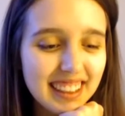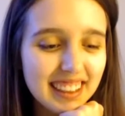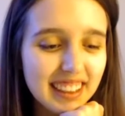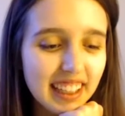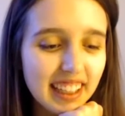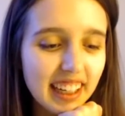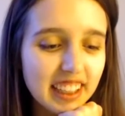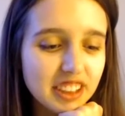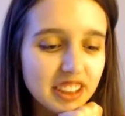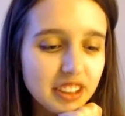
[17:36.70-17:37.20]

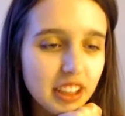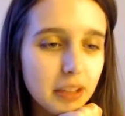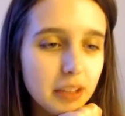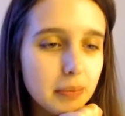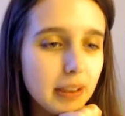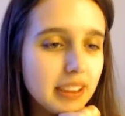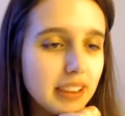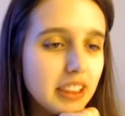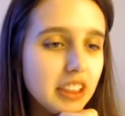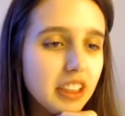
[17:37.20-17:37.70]
Yeah, I tried
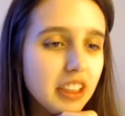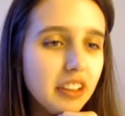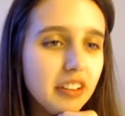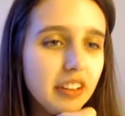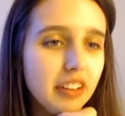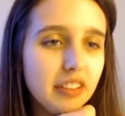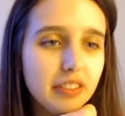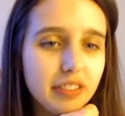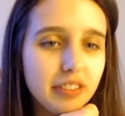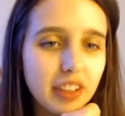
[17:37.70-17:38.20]
messaging her
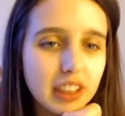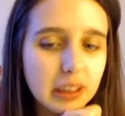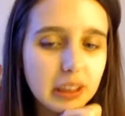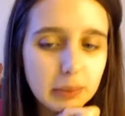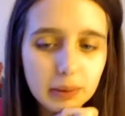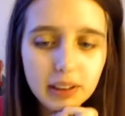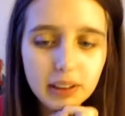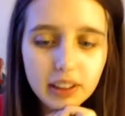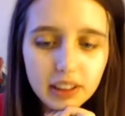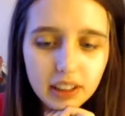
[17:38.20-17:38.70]
on
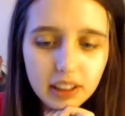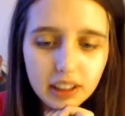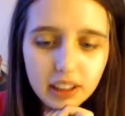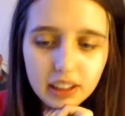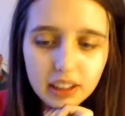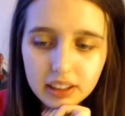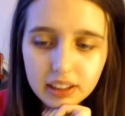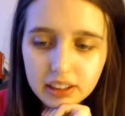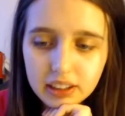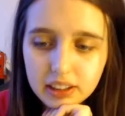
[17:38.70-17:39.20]
Facebook
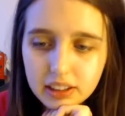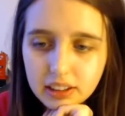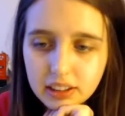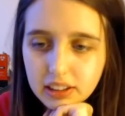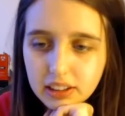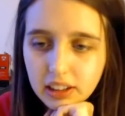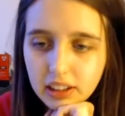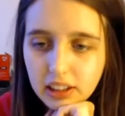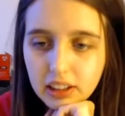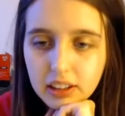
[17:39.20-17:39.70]
and
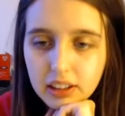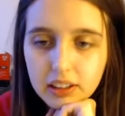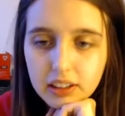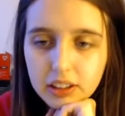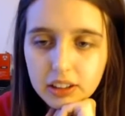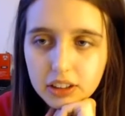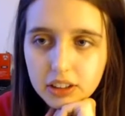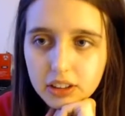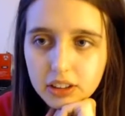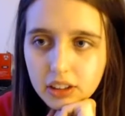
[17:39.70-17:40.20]

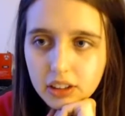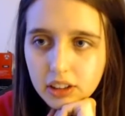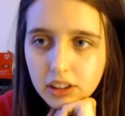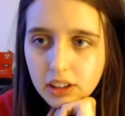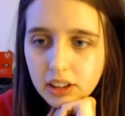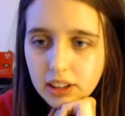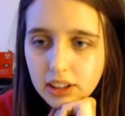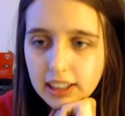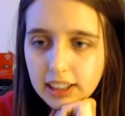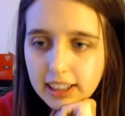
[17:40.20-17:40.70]

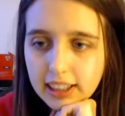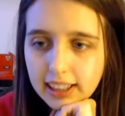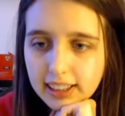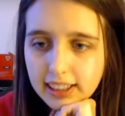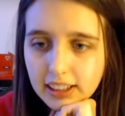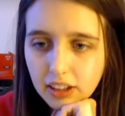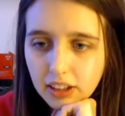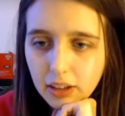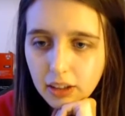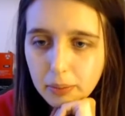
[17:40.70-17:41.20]
it has
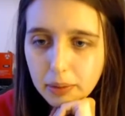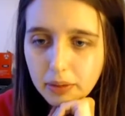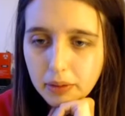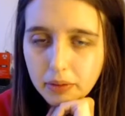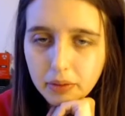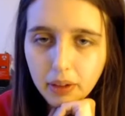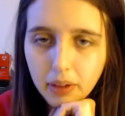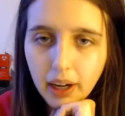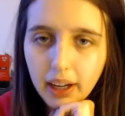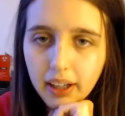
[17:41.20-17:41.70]
not been
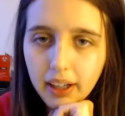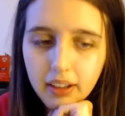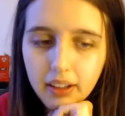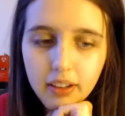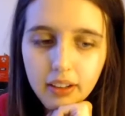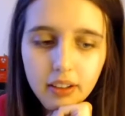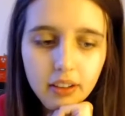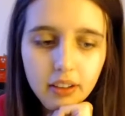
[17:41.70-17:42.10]
read.